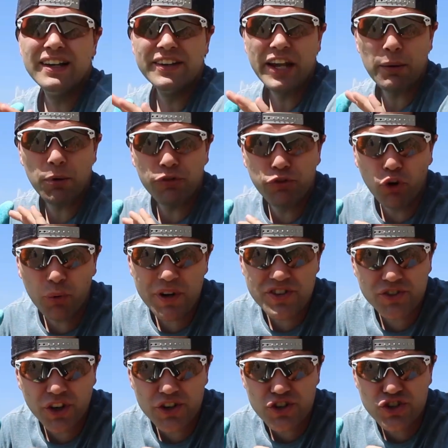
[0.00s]
Now before we
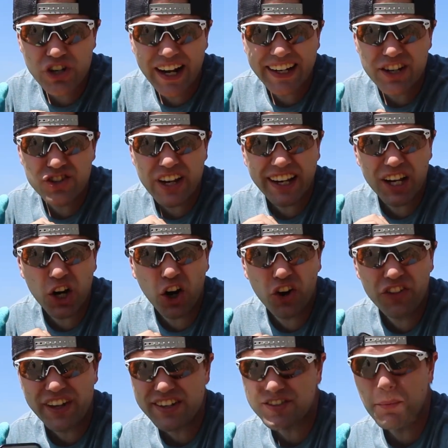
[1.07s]
start shiny checking
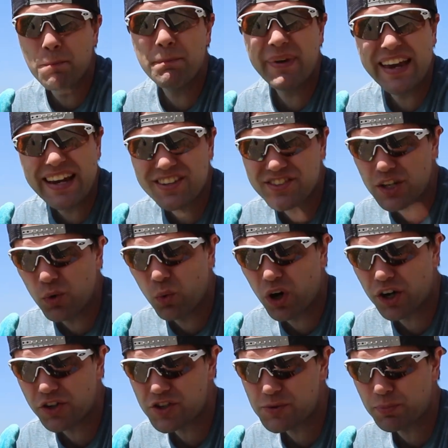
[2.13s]
all these amazing
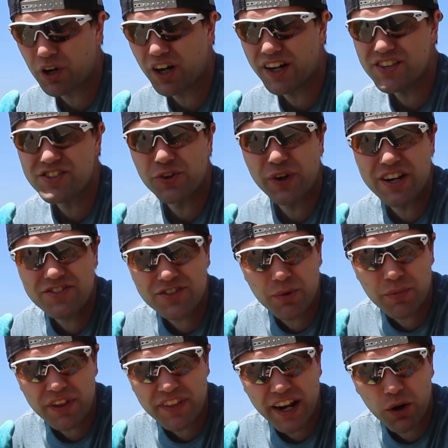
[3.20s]
water spawns, there is
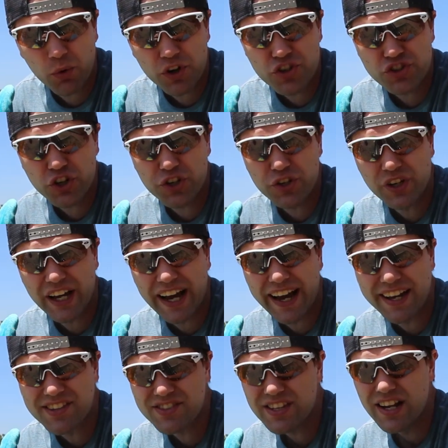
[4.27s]
something that I wanna show you
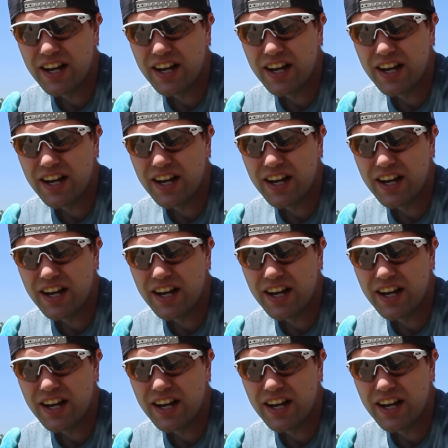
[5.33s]
guys.